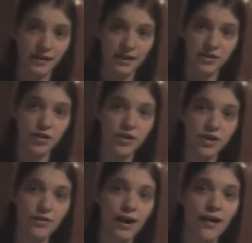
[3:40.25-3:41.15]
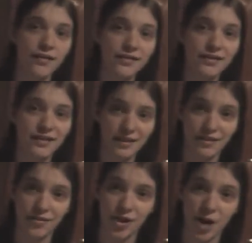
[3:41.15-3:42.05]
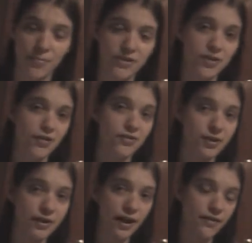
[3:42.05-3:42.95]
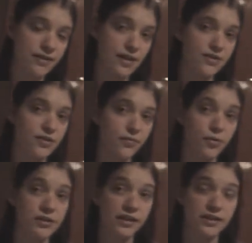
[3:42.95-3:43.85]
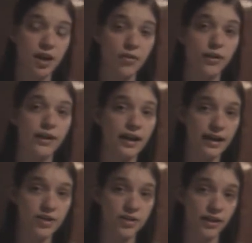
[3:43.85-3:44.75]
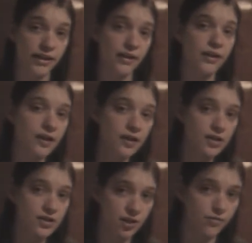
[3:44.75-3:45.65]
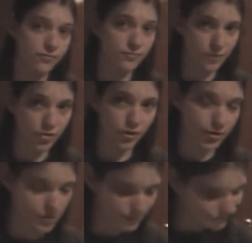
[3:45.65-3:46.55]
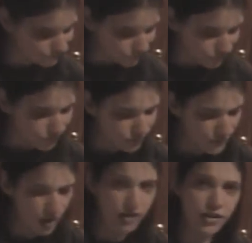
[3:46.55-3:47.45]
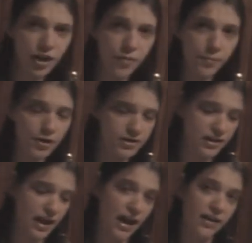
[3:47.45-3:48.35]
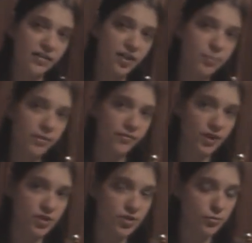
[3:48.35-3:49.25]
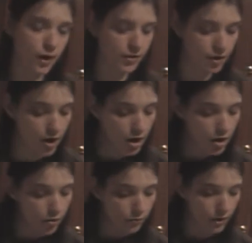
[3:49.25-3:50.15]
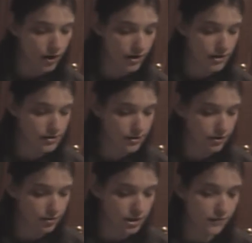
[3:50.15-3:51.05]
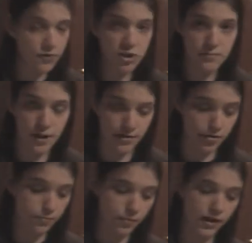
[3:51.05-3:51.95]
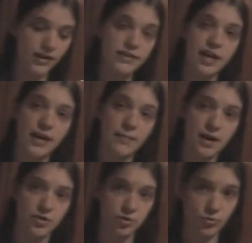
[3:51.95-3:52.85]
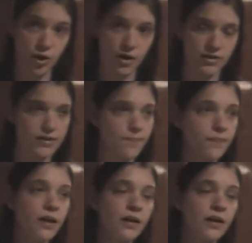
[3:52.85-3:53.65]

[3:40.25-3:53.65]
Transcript: he turned it around in the third episode, so now it's actually a voice I can tolerate and I actually like it. So kudos. Another person I had a little bit of an issue with was Christopher Smith, who plays Headmaster Cross.